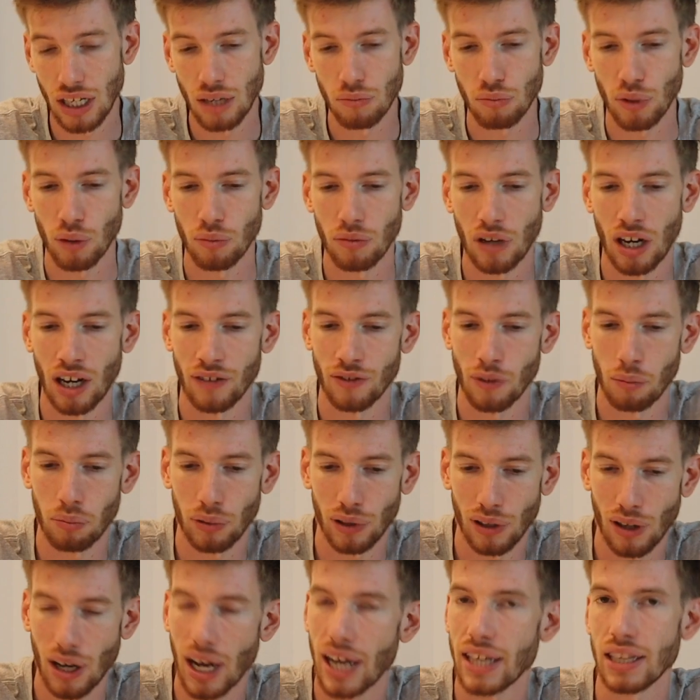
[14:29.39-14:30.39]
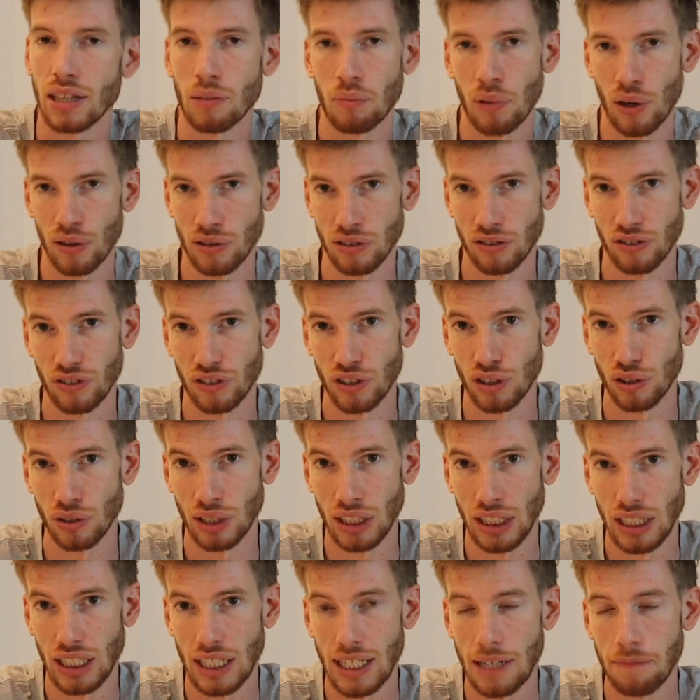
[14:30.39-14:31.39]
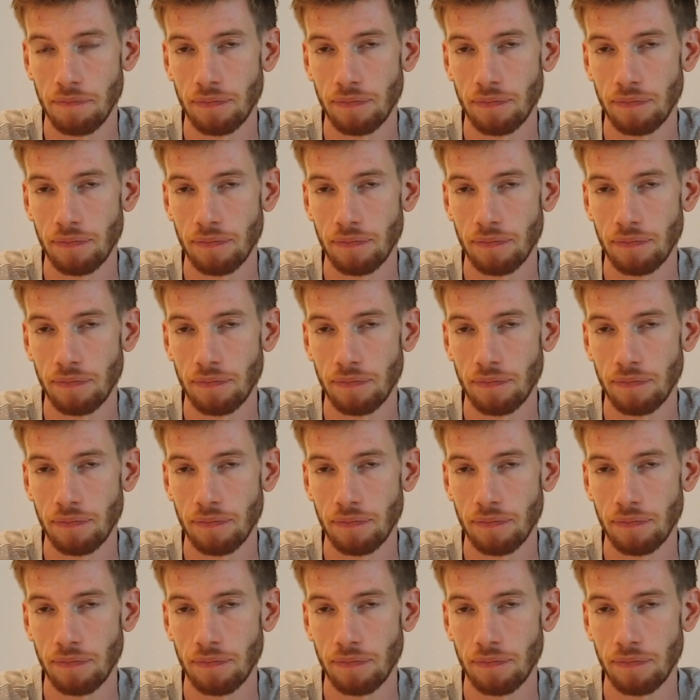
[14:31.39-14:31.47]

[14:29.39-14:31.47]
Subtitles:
But I've applied the bonus to it,